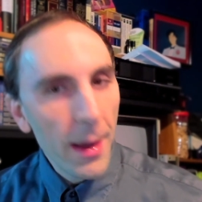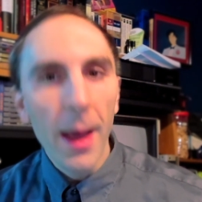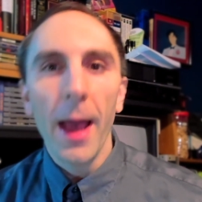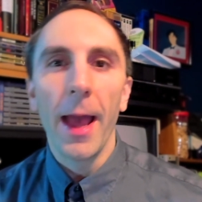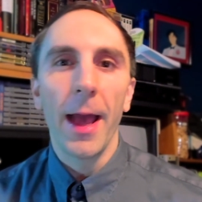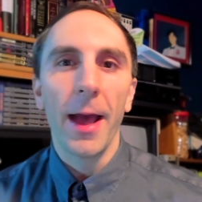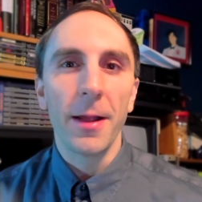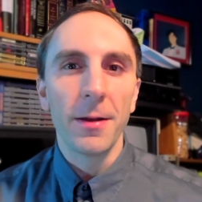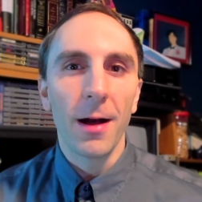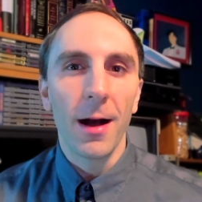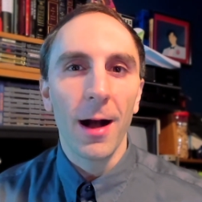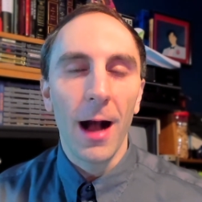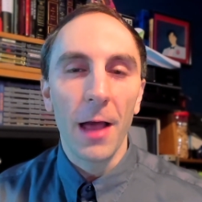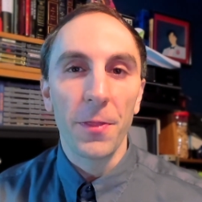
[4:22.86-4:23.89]
And
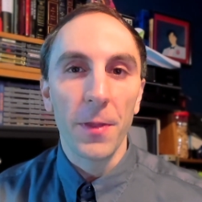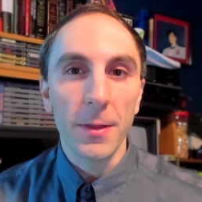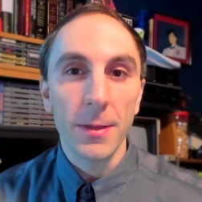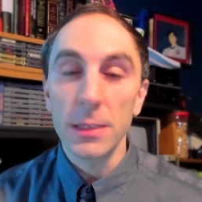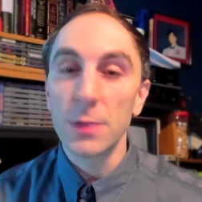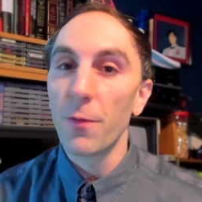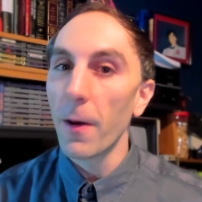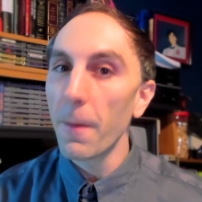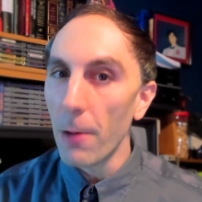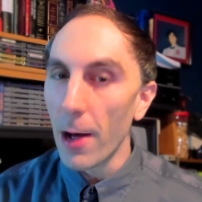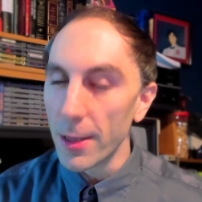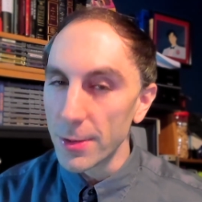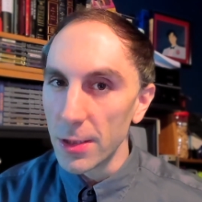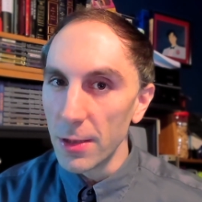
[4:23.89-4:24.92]
I think that's very
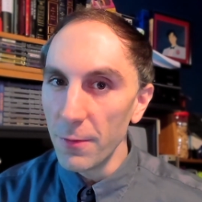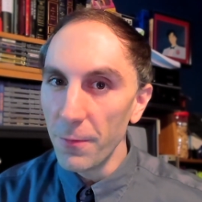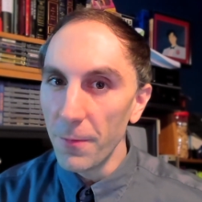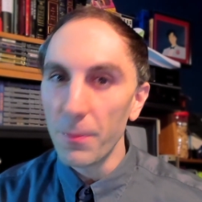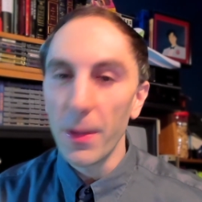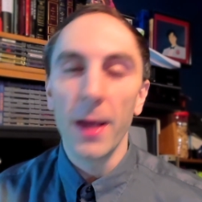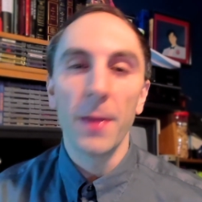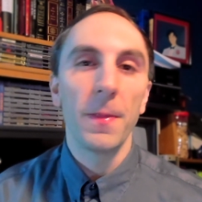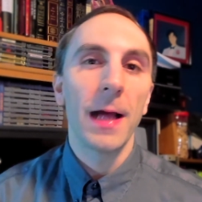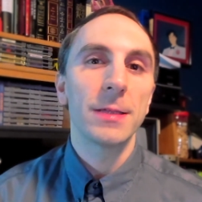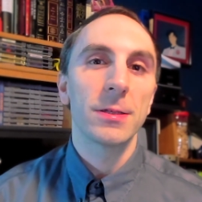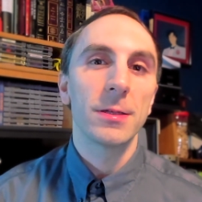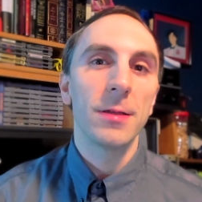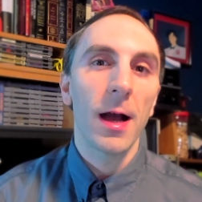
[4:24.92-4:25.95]
positive, and
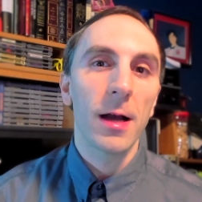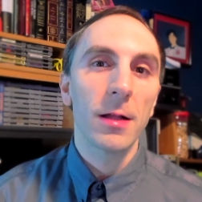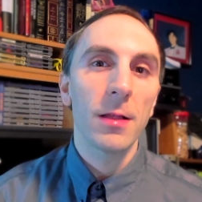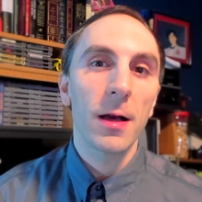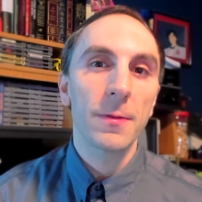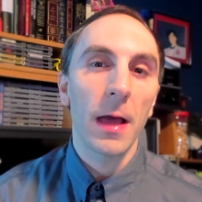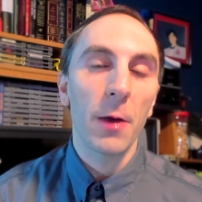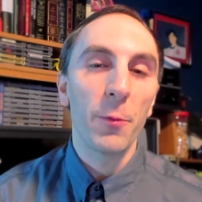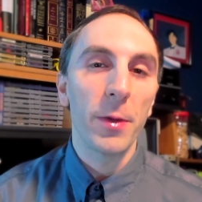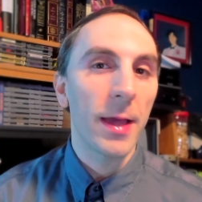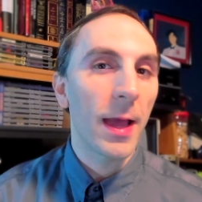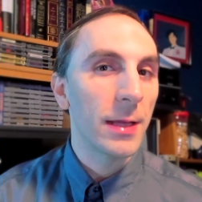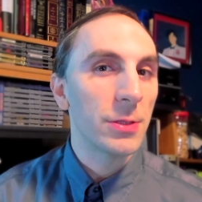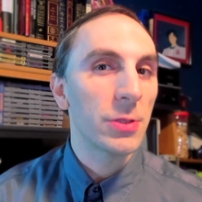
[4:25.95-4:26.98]
that's a dialogue that we
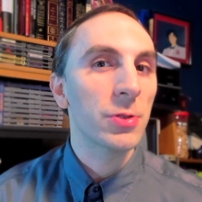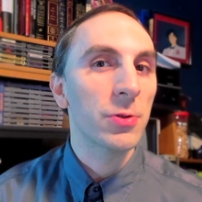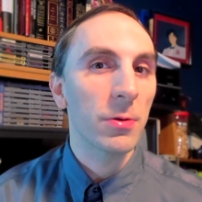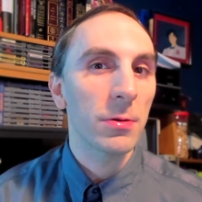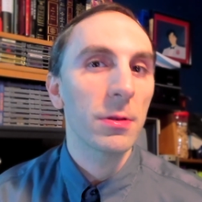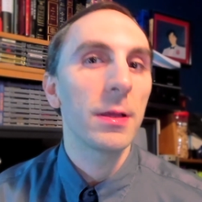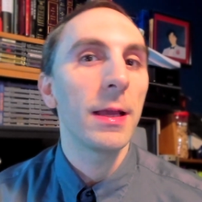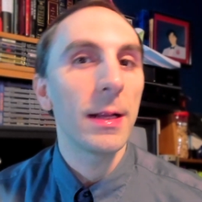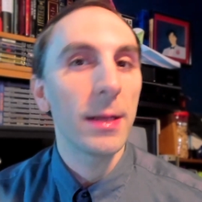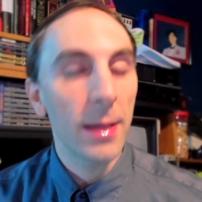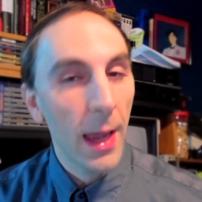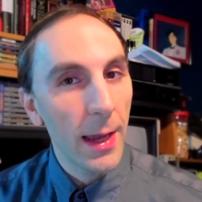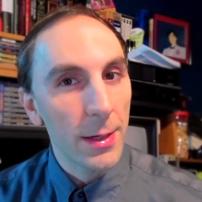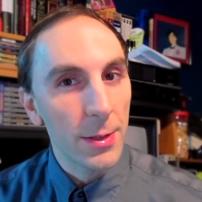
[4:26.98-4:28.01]
can certainly
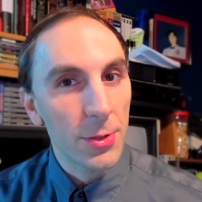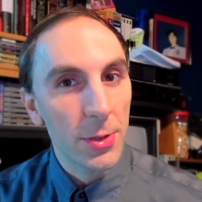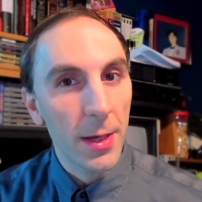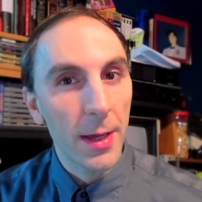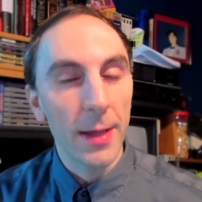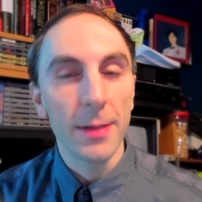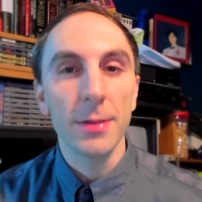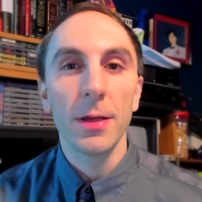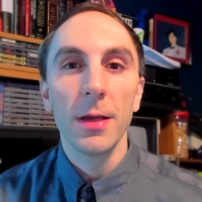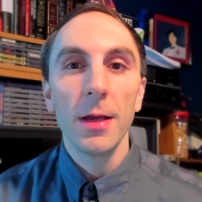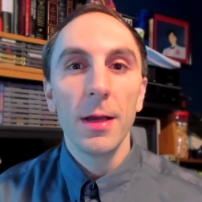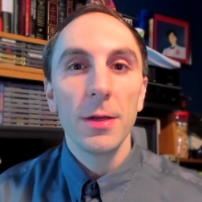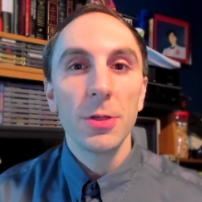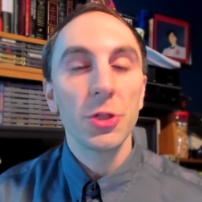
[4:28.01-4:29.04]
engage and
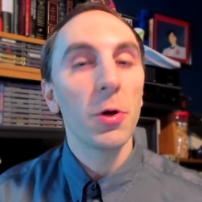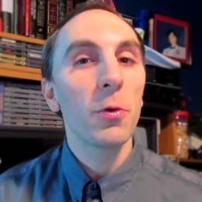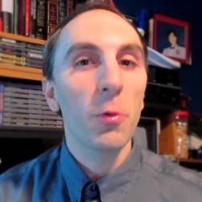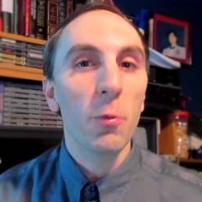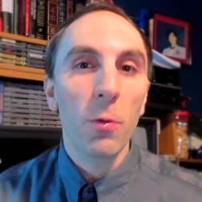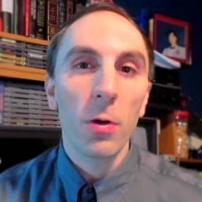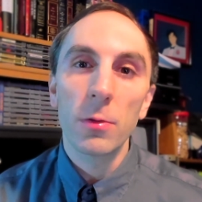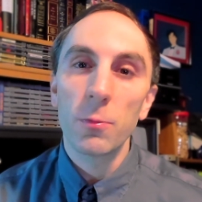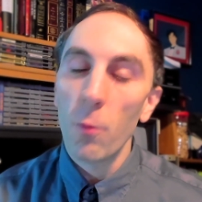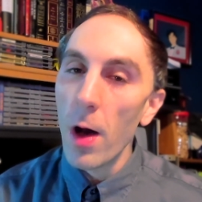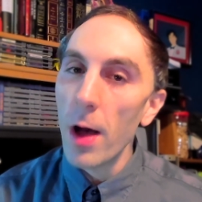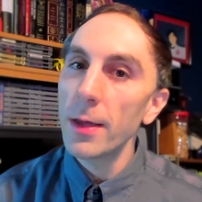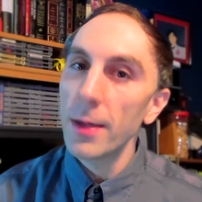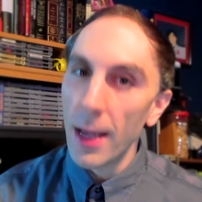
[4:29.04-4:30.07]
show the world
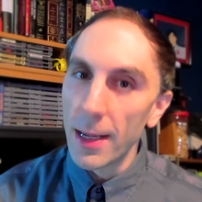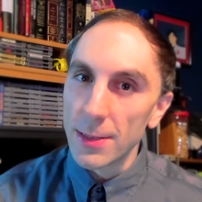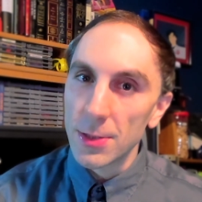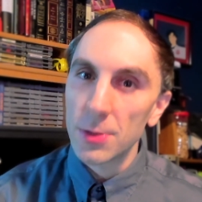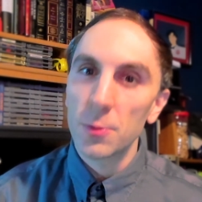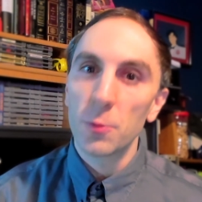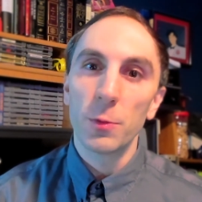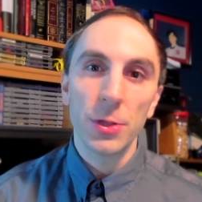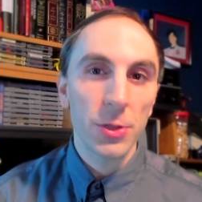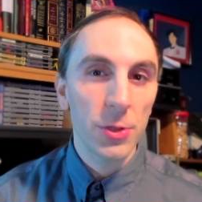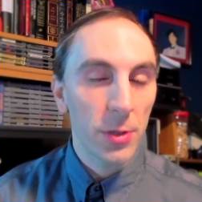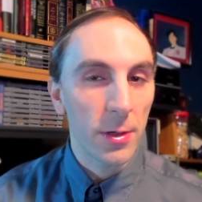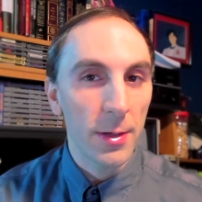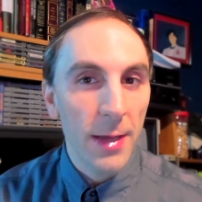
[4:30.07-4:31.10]
why, yes, we
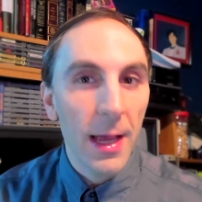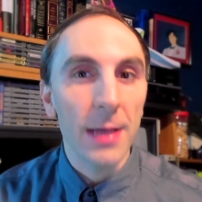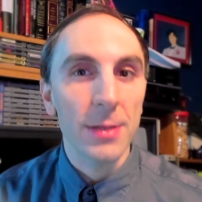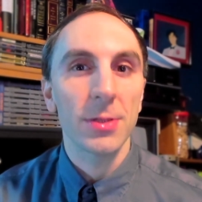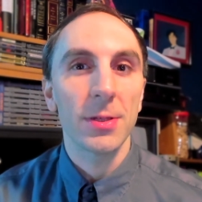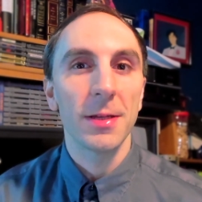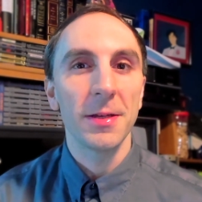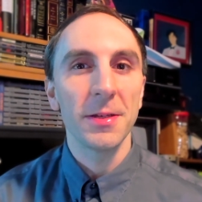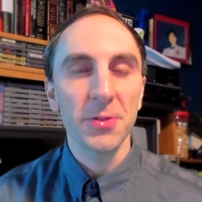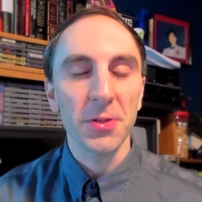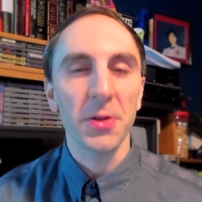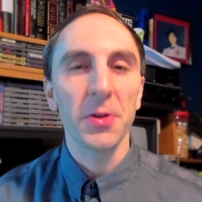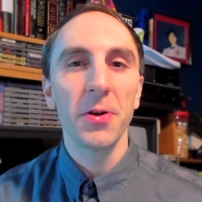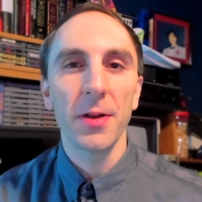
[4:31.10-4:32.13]
should. Yes, it is a
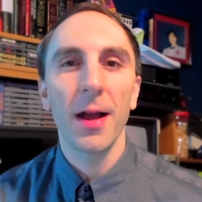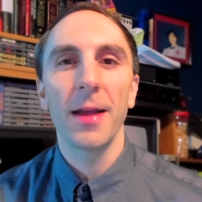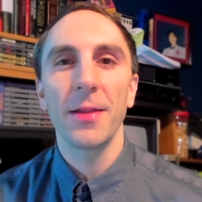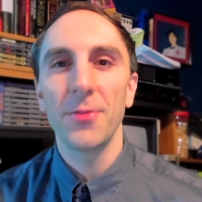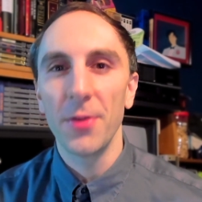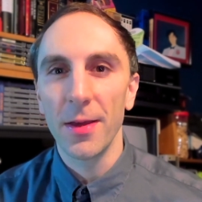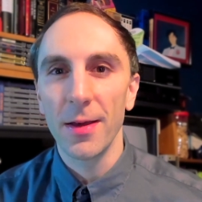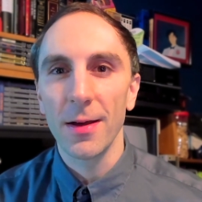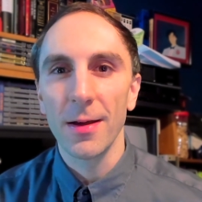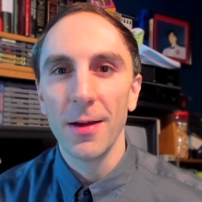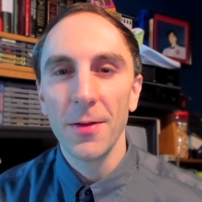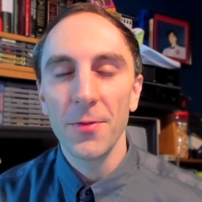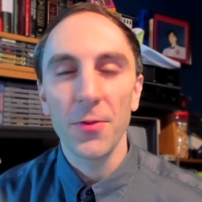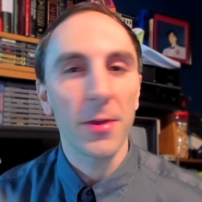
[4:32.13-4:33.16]
good
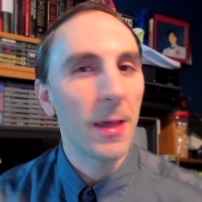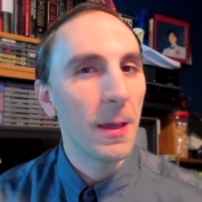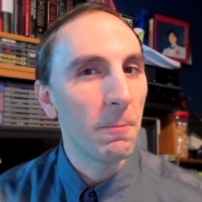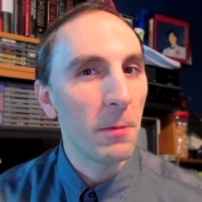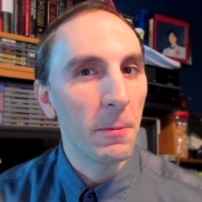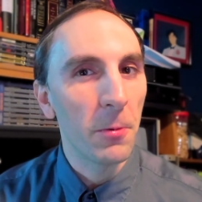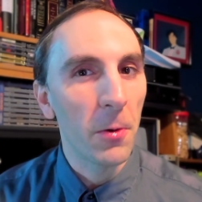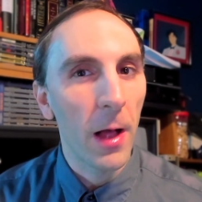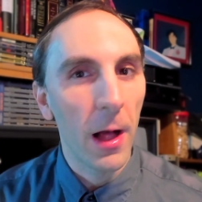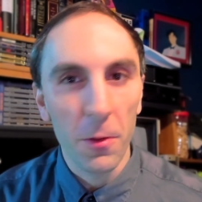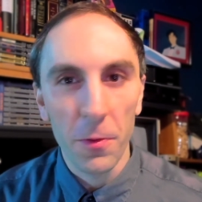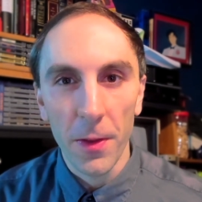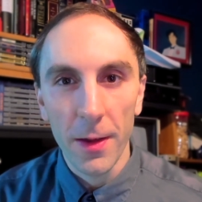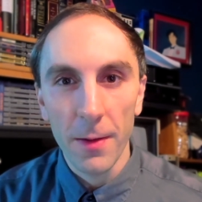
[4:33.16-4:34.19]
idea to keep people
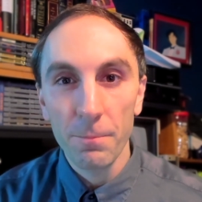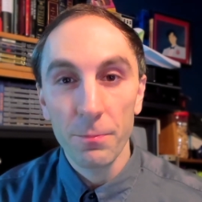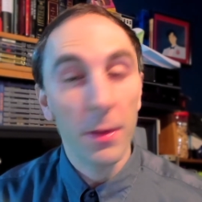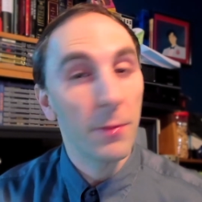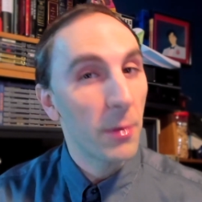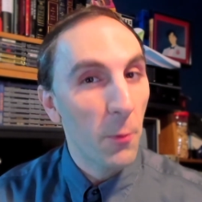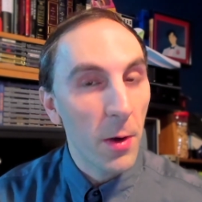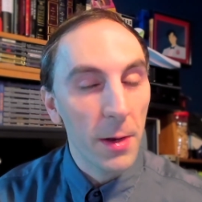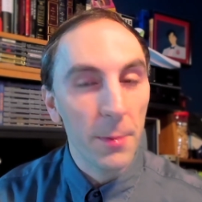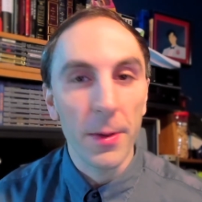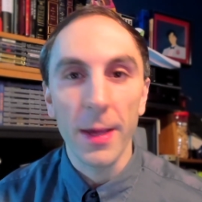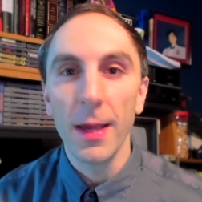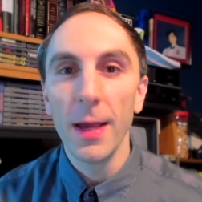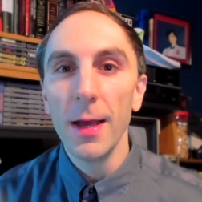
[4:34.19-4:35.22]
healthy if they want to
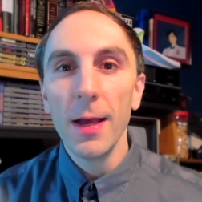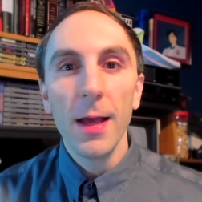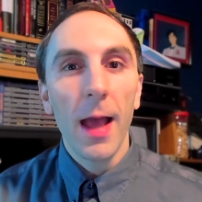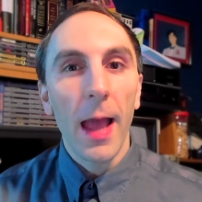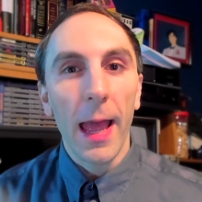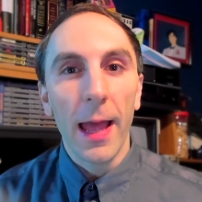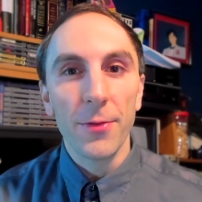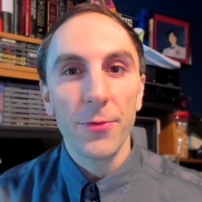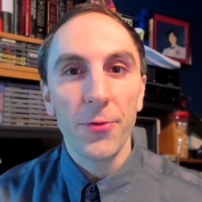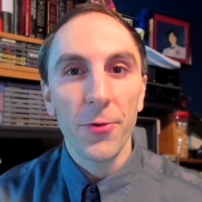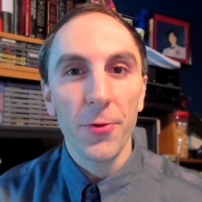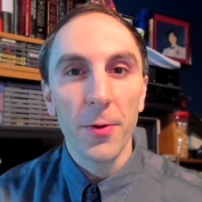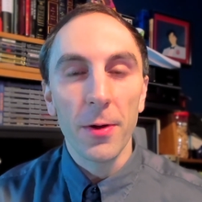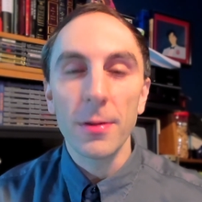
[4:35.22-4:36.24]
be, and
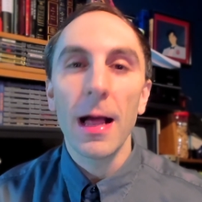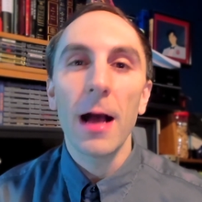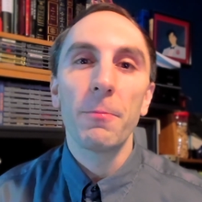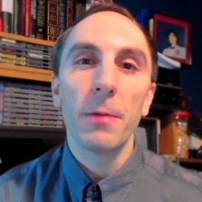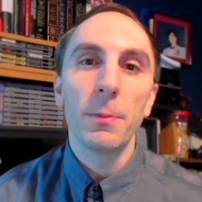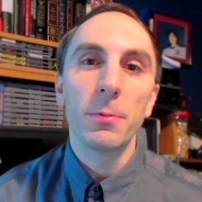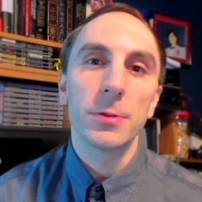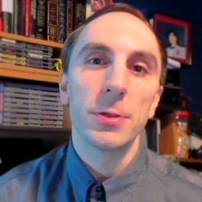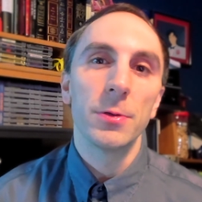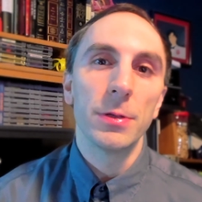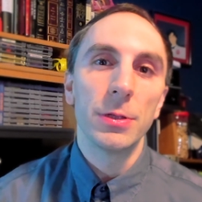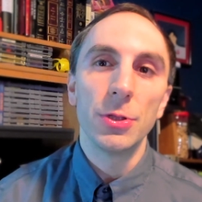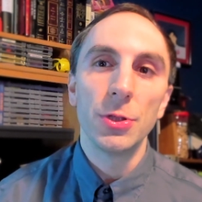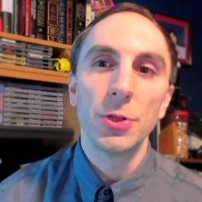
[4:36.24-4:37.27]
to allow people to
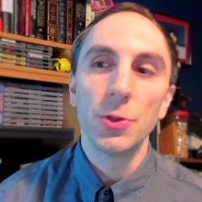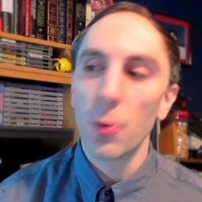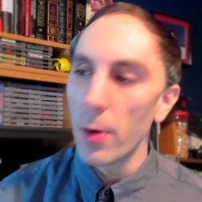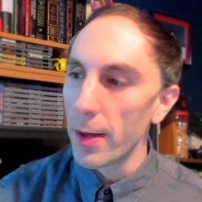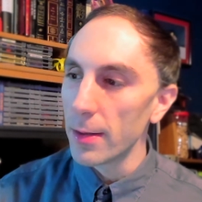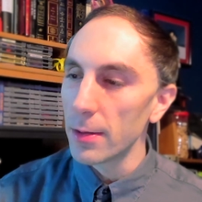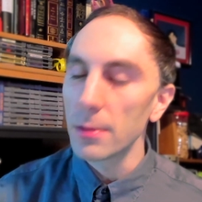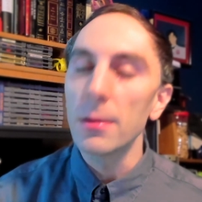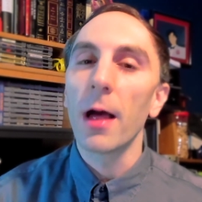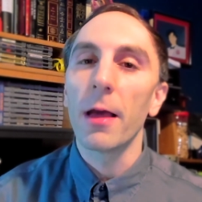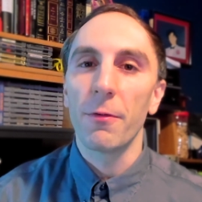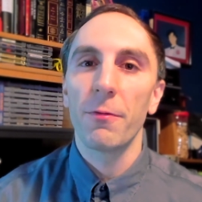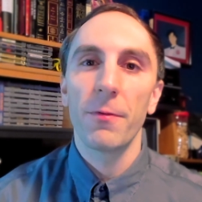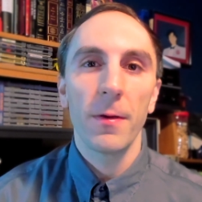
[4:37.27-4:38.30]
enjoy
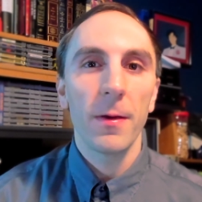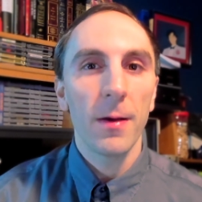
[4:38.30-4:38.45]
life